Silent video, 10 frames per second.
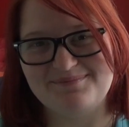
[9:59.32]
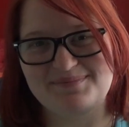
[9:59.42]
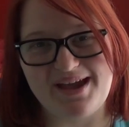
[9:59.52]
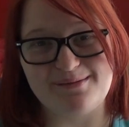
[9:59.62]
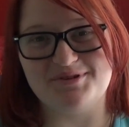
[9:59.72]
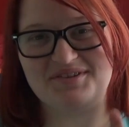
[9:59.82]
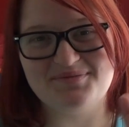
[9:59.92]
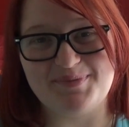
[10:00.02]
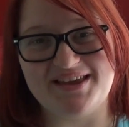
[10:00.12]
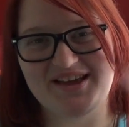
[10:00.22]
be able to
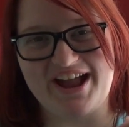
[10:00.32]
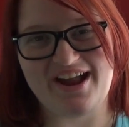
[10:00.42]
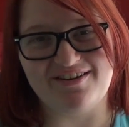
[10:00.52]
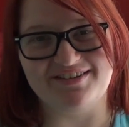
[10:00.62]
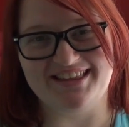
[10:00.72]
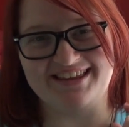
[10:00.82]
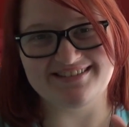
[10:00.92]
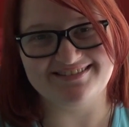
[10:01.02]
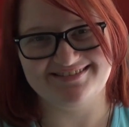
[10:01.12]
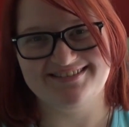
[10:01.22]
speak coherently.
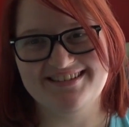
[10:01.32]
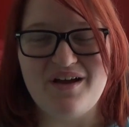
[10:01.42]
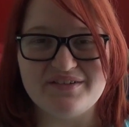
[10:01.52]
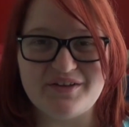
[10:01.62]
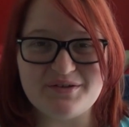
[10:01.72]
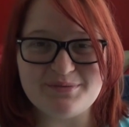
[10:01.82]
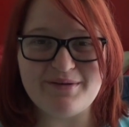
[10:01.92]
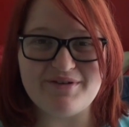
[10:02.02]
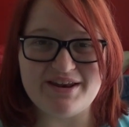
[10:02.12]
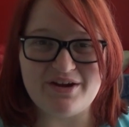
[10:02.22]
So those are
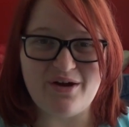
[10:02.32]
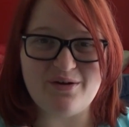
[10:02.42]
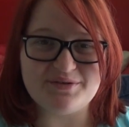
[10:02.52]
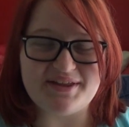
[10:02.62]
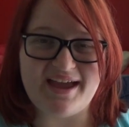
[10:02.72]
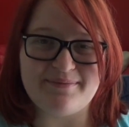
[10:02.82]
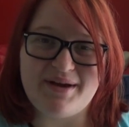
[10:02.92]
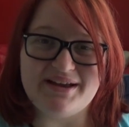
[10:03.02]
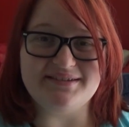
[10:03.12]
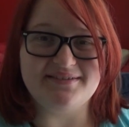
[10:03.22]
my reading goals and
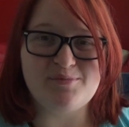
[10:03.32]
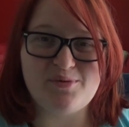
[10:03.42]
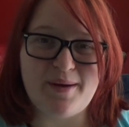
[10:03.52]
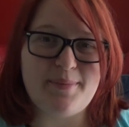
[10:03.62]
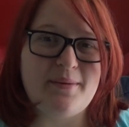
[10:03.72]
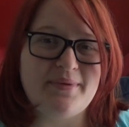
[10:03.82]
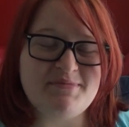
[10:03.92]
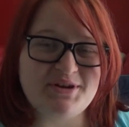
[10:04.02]
my December wrap up. Let